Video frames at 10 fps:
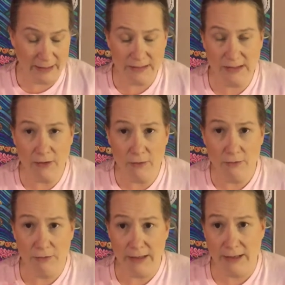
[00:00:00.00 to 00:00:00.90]
And
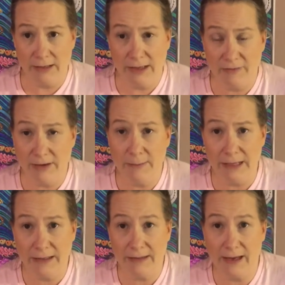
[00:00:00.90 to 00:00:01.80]
so if I
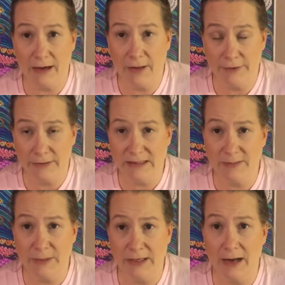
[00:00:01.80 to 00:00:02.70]
make that other
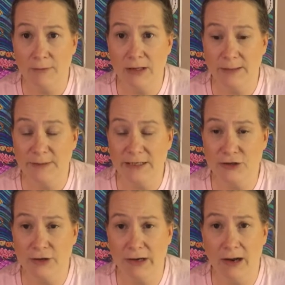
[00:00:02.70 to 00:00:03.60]
recipe, I will
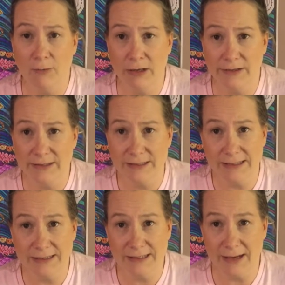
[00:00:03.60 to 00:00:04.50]
update you on how well this
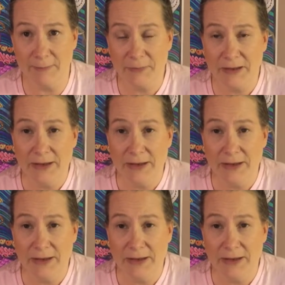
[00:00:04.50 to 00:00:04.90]
heats up.